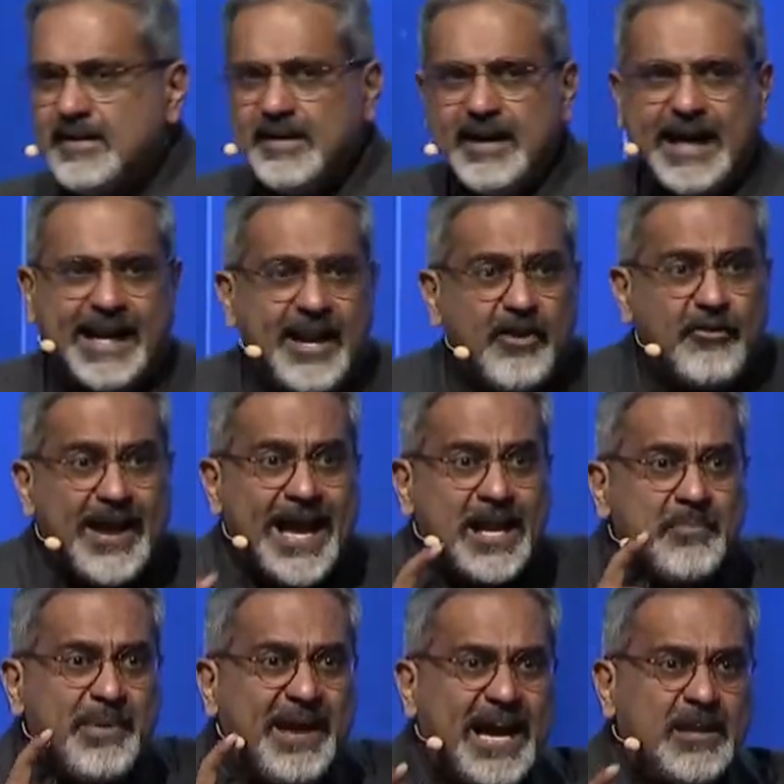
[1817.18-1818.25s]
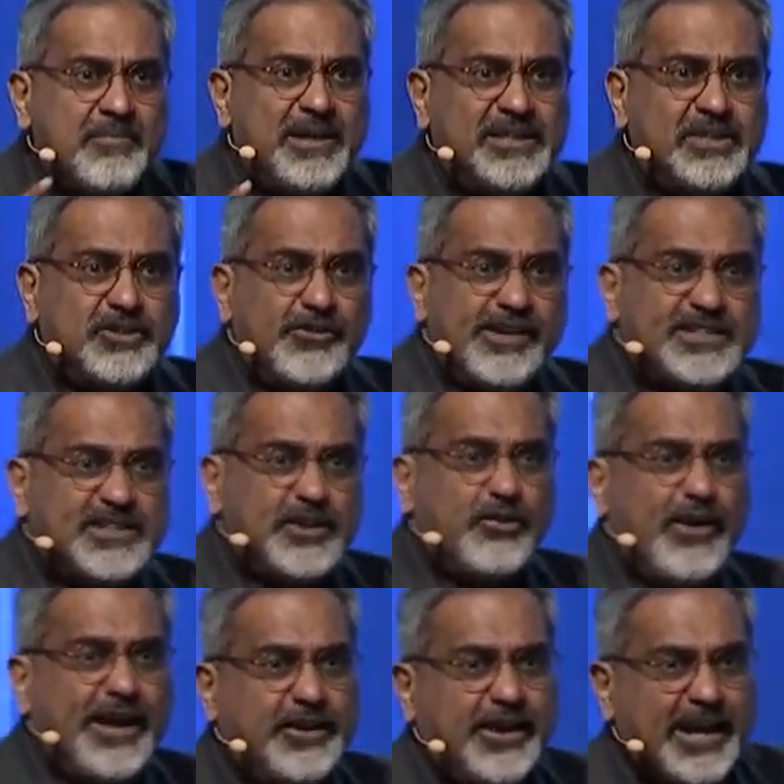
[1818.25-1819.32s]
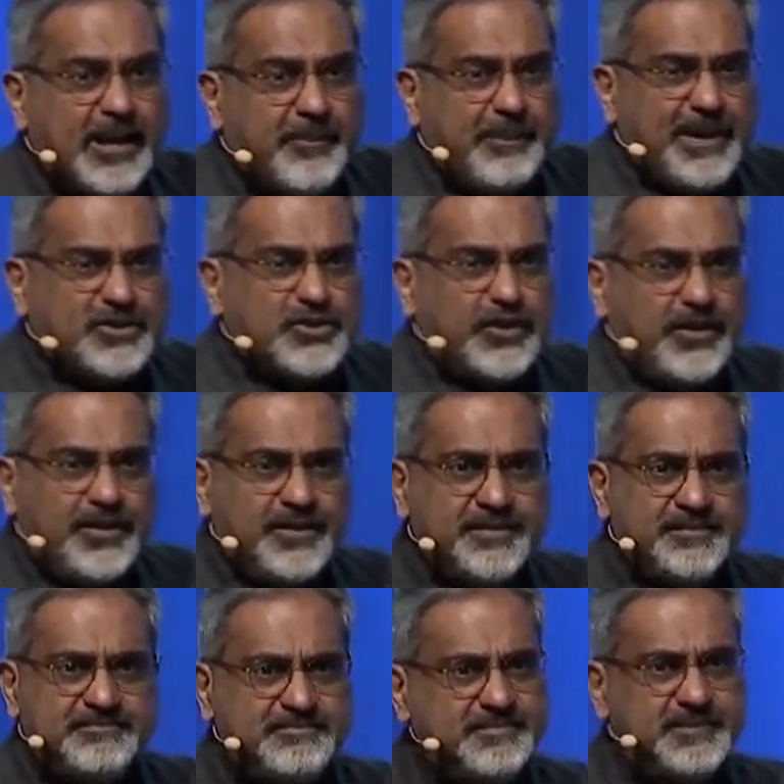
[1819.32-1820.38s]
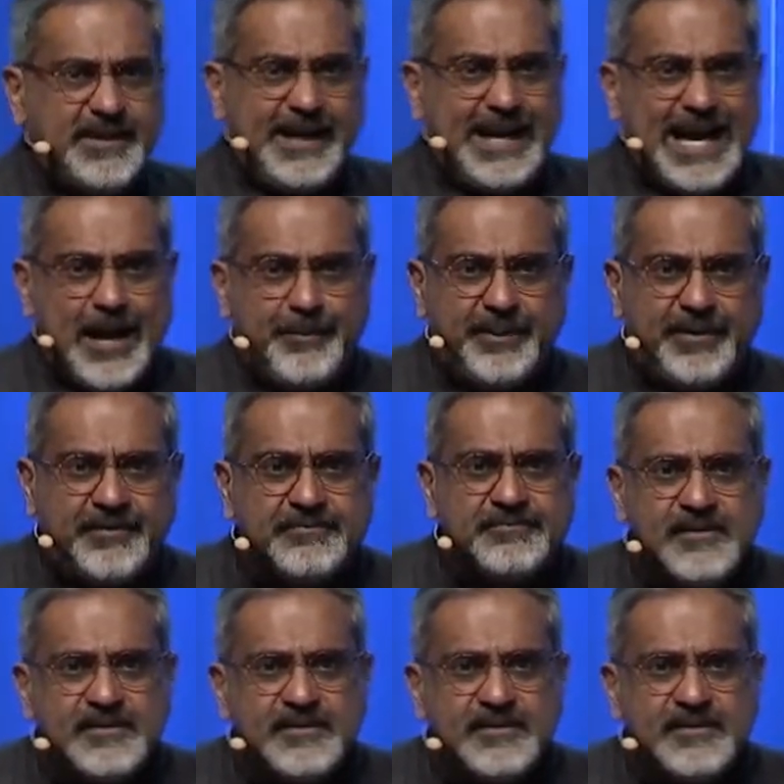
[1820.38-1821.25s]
And I ran behind Mother Teresa trying to get a picture. Didn't happen.